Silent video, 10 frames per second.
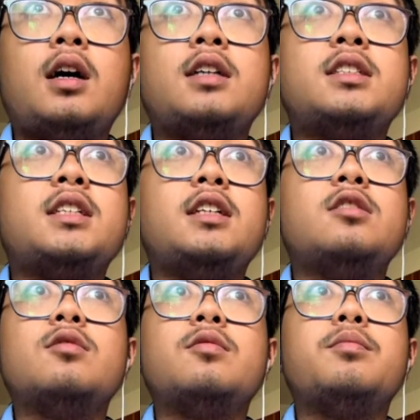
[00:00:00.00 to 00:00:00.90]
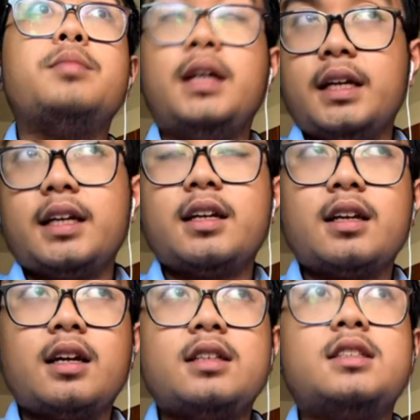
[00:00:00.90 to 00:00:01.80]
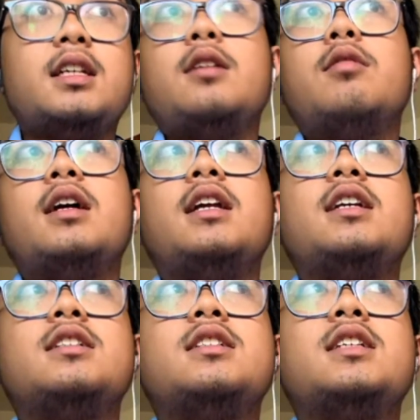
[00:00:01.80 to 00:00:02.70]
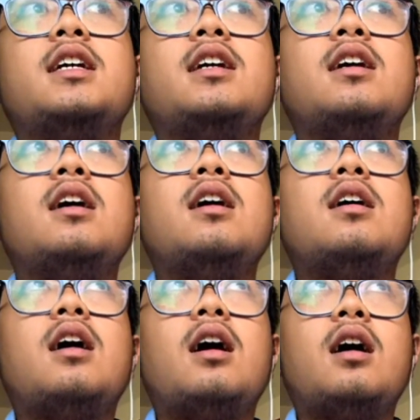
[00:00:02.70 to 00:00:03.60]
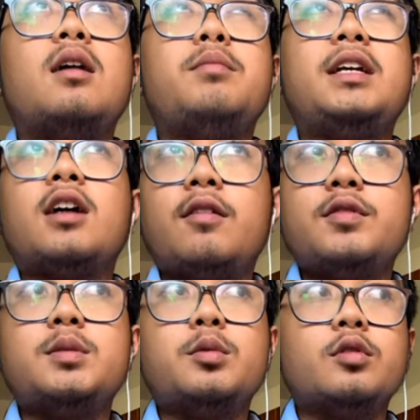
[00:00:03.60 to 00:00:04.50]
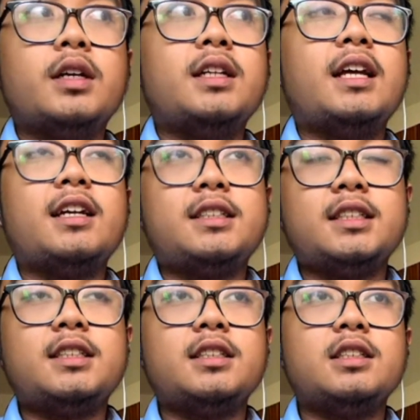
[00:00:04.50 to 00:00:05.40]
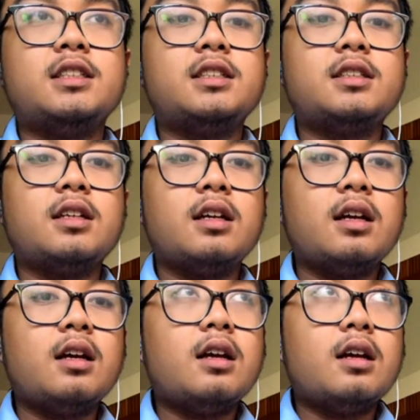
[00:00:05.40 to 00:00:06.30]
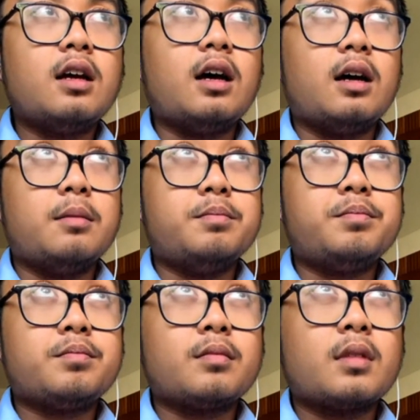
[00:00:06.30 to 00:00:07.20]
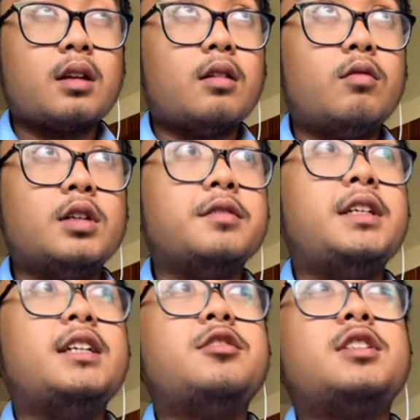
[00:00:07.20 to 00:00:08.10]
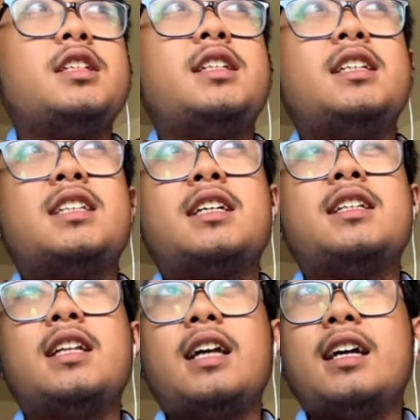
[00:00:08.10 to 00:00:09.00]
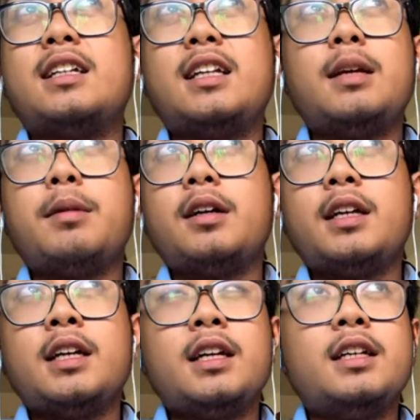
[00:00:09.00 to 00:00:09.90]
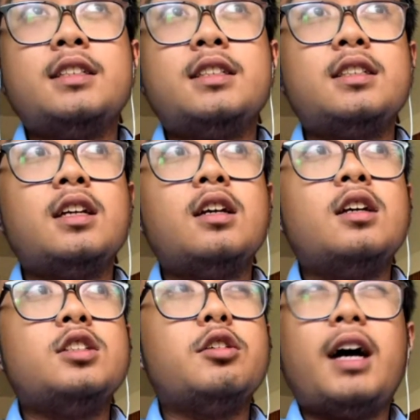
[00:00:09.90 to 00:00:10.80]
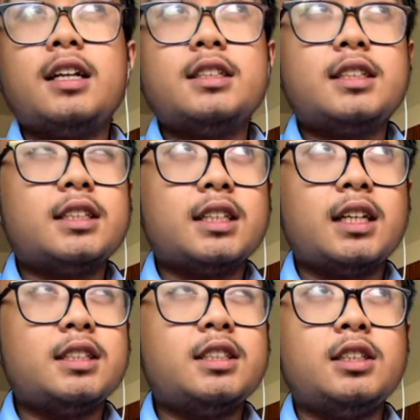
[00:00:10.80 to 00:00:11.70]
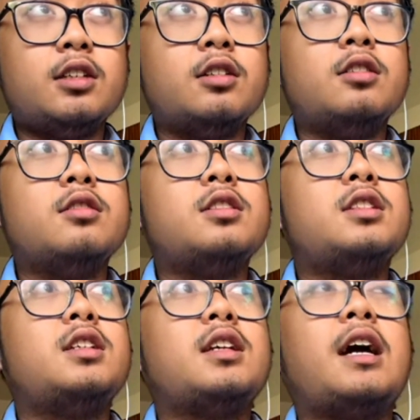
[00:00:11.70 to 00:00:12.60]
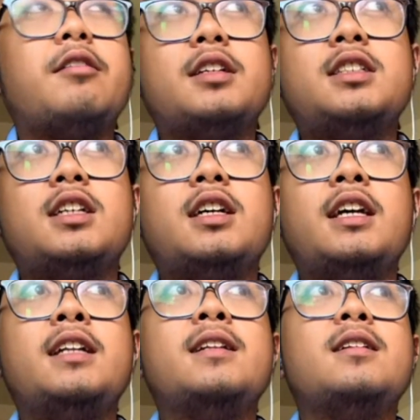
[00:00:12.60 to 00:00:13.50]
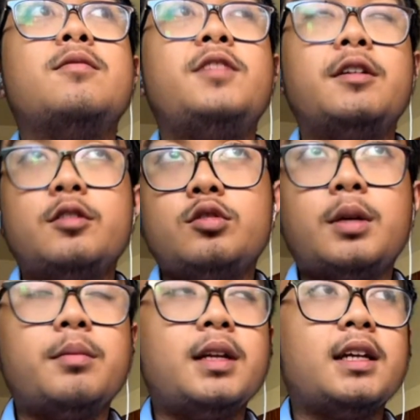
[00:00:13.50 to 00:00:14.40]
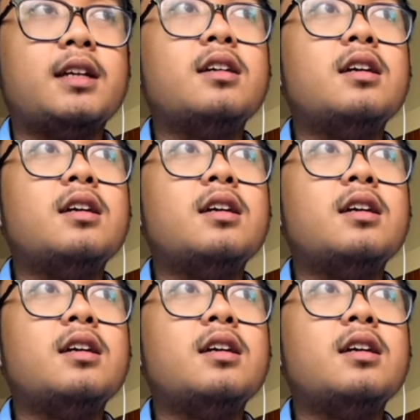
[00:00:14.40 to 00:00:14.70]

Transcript: a state of being, a state where they can say, uh, be comfortable in their existence. Um, one of the interesting things I could, th- I could think about here is Johannes de Silentio's character in Fear and Trembling.